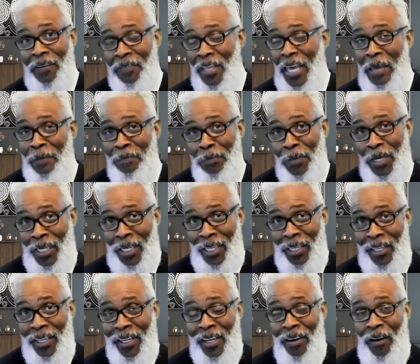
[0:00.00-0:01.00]
of that
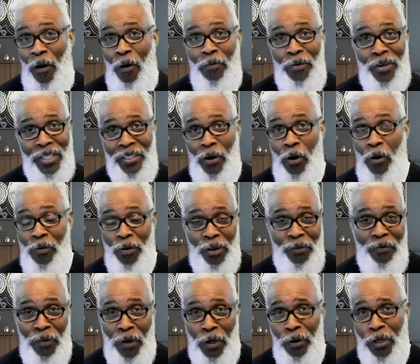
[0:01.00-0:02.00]
money over
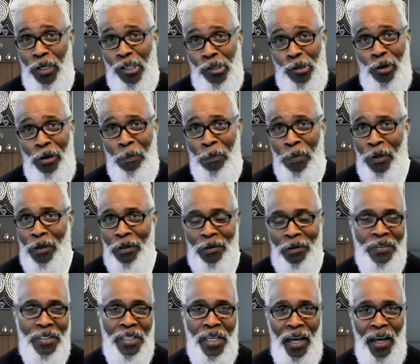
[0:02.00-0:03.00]
a very short period
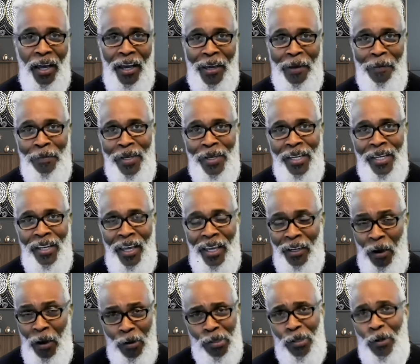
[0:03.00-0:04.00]
of time, and
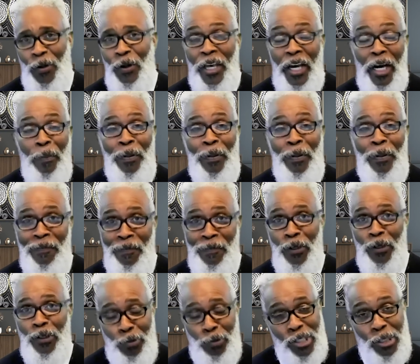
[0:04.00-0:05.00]
also helping
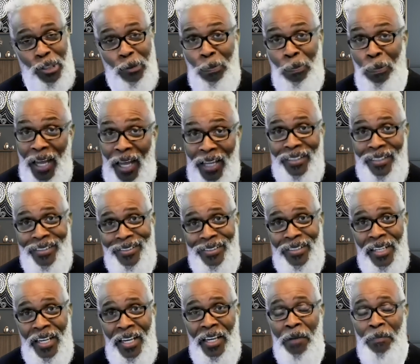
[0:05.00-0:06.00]
first
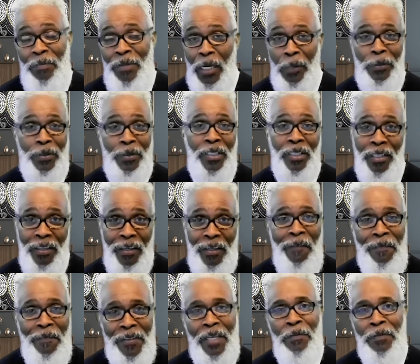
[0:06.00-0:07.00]
responders be able to
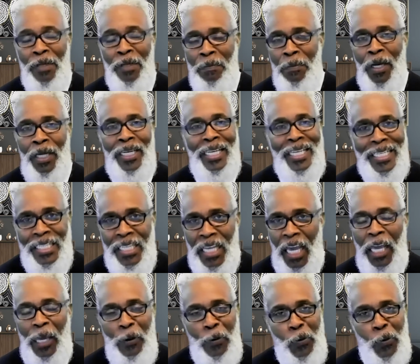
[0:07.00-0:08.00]
give them the money
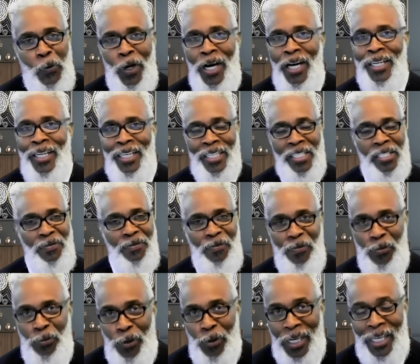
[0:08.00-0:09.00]
day one. It's
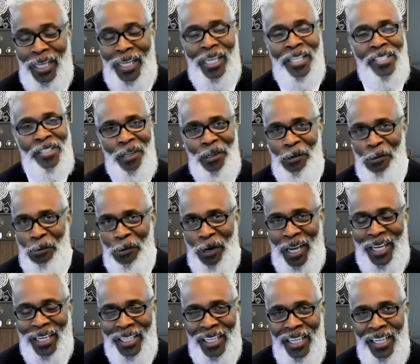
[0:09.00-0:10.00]
free, it's a
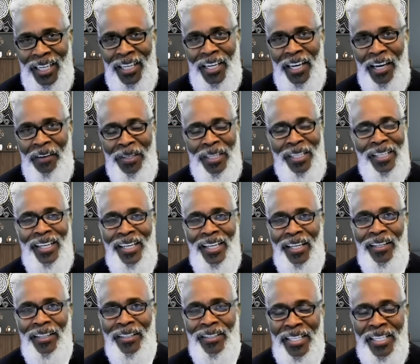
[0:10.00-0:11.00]
grant. I mean,
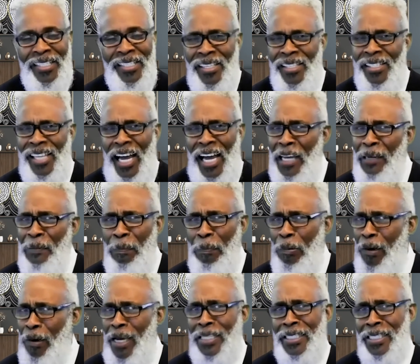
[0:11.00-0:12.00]
this is
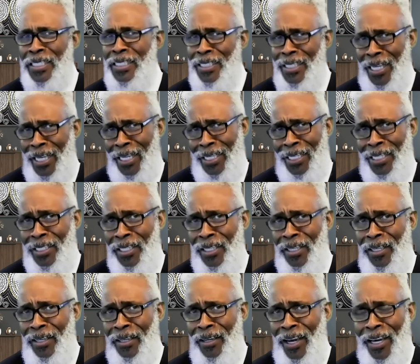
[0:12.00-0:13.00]
unprecedented.
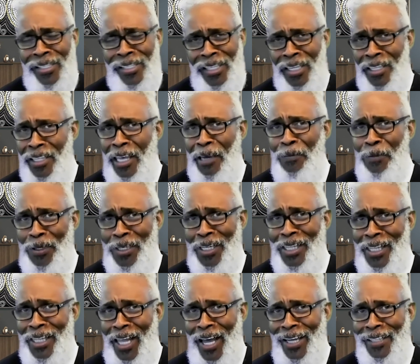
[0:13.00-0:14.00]
I say that word a
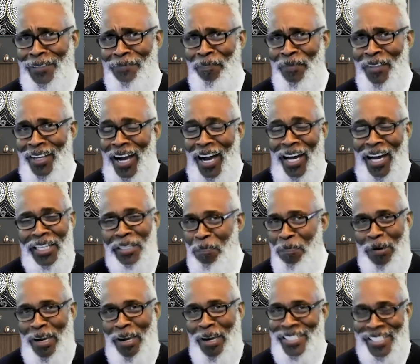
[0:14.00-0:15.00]
lot.
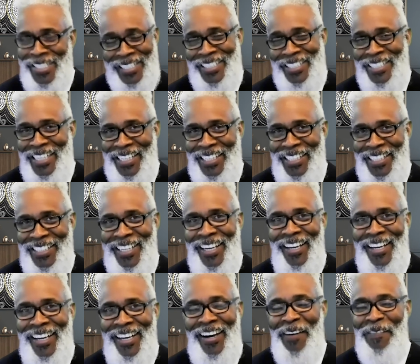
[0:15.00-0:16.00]
Unprecedented
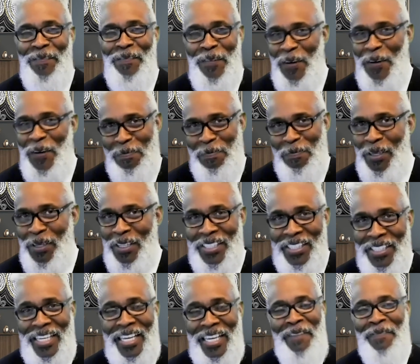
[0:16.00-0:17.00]

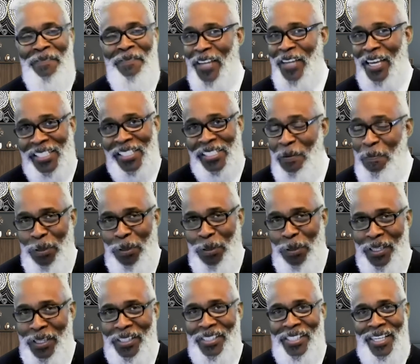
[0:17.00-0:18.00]
affordability and
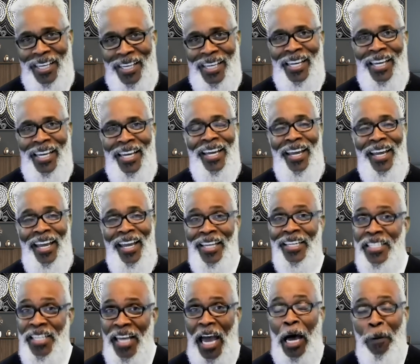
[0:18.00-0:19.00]
flexibility
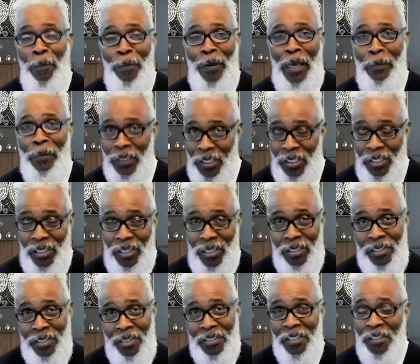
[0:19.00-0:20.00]
and down payment
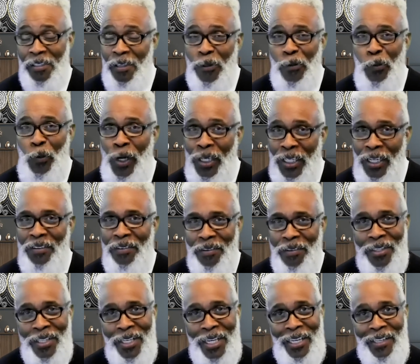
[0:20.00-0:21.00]
assistance. And there's one other
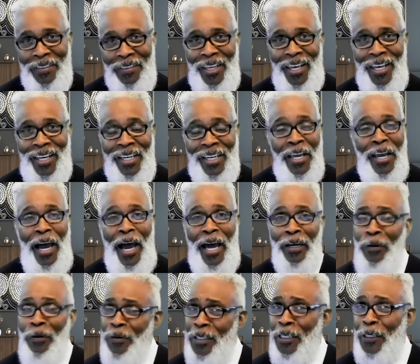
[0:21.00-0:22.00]
thing that I
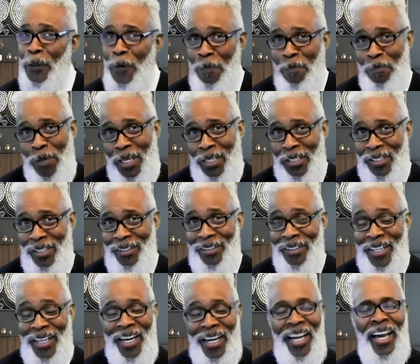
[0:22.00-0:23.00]
don't think you mentioned
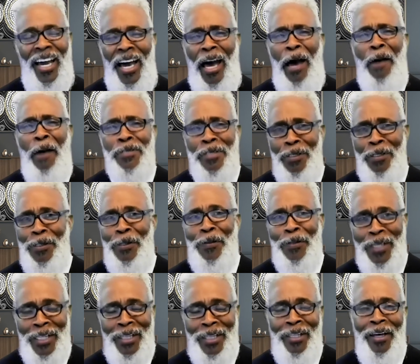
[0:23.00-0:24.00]
that I
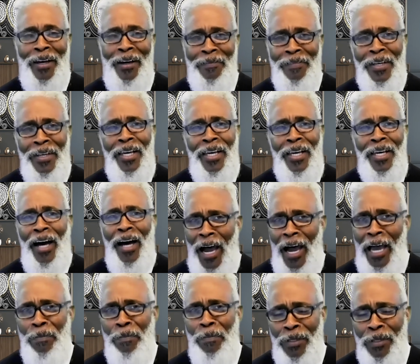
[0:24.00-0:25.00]
absolutely love.
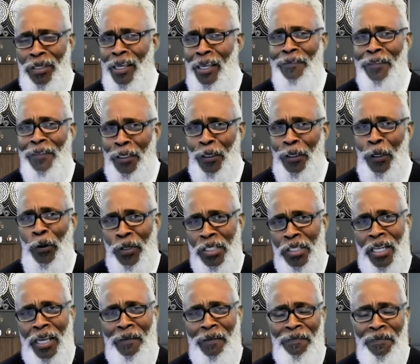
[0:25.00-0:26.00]
I believe that the Golden
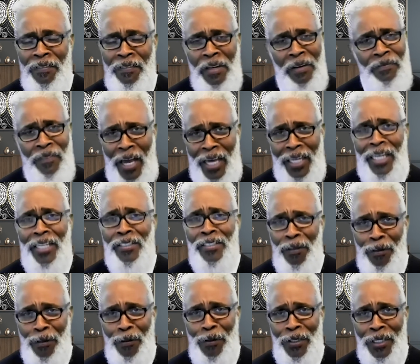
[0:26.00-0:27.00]
State Finance
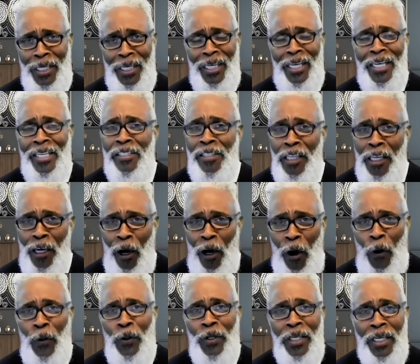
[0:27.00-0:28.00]
Authority is the
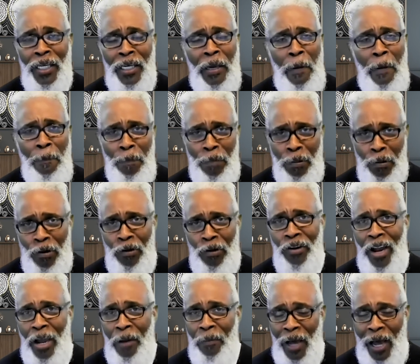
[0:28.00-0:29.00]
only
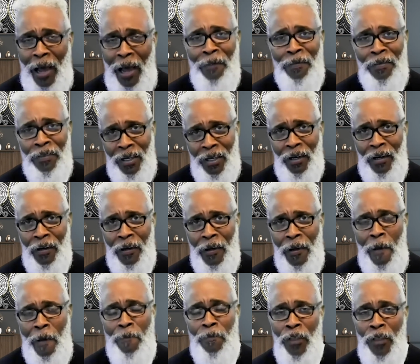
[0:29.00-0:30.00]
program out there
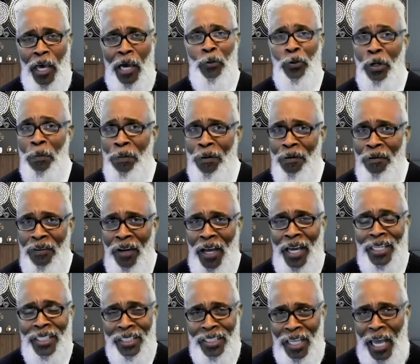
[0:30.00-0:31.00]
that will
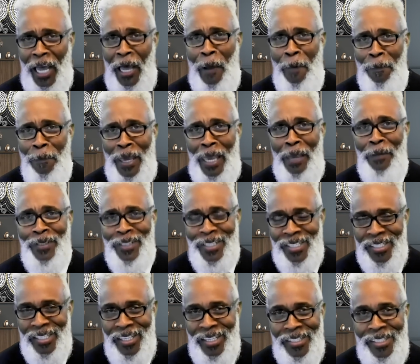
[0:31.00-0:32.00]
provide down payment
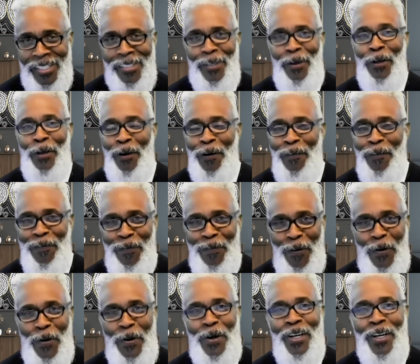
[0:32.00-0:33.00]
assistance on a
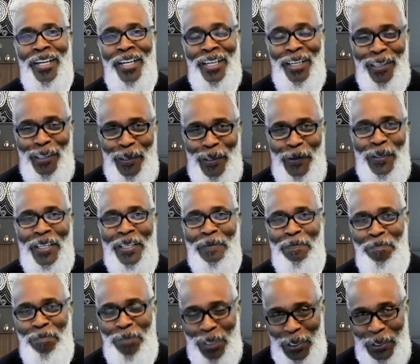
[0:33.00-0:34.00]

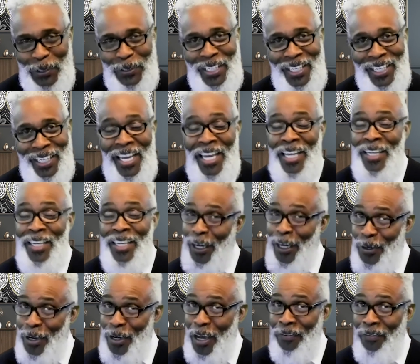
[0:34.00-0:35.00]
4-unit building. Now
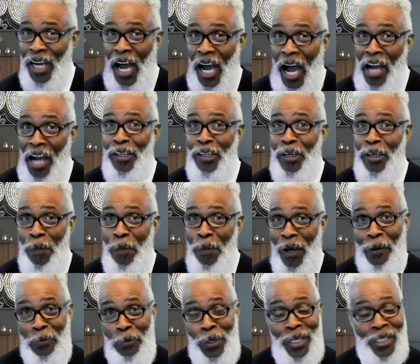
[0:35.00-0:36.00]
you have to
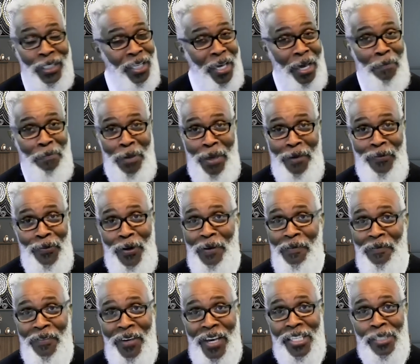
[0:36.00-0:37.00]
occupy one, can't be for
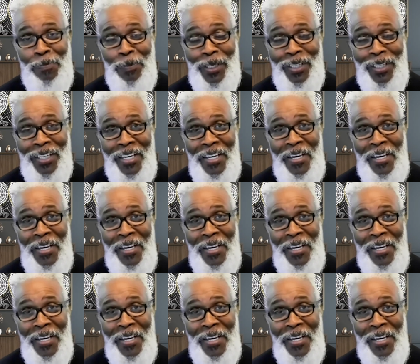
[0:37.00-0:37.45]
investment,